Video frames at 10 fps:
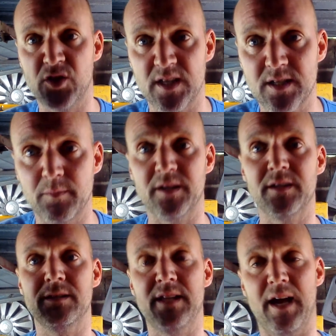deaths.
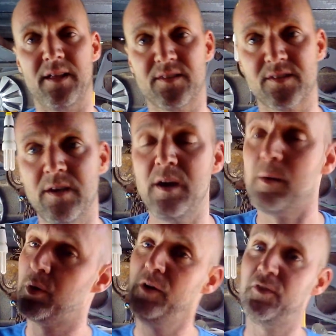Proof of
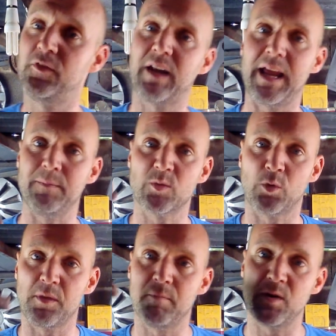claim is one of the most
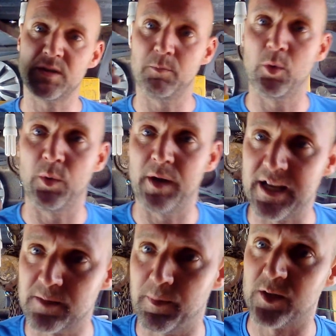important aspects when a
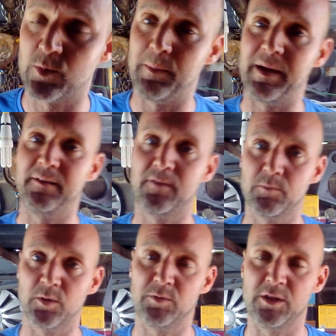bailiff comes up to your door.
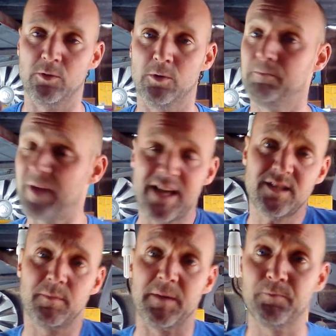Ask them it. Can you
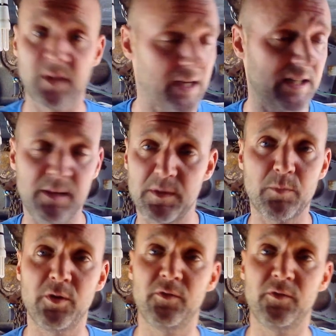give me the proof of claim?